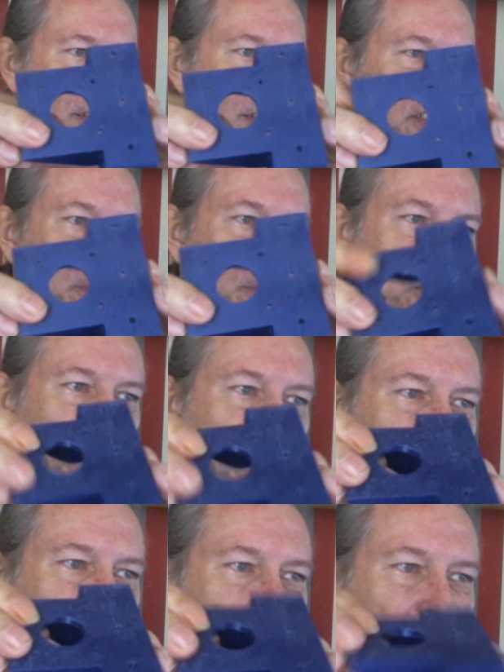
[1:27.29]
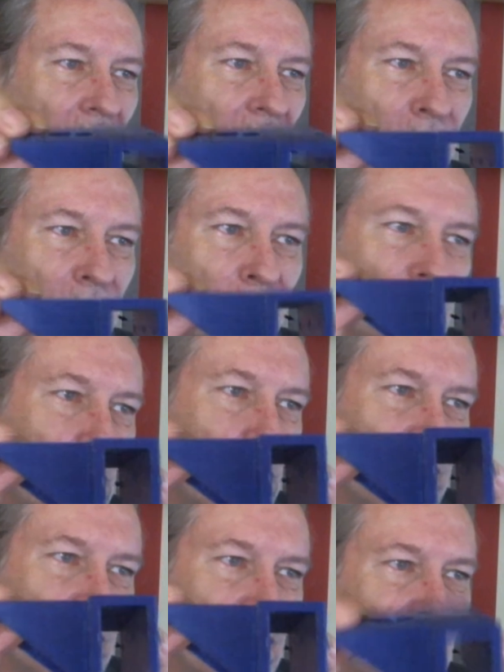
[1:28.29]
It's supposed to be a metallic blue,
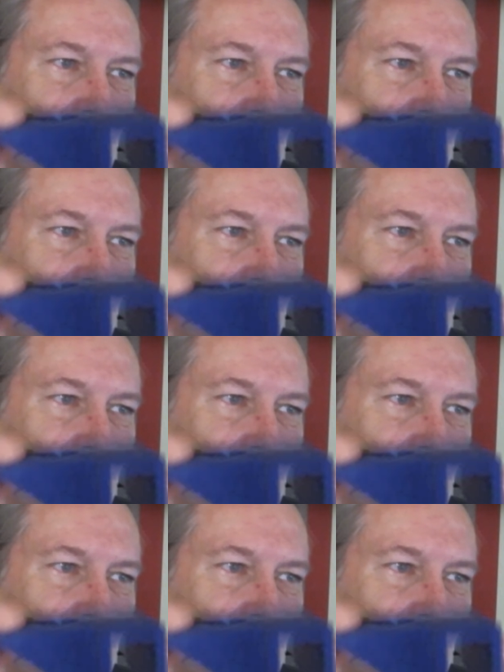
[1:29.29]
but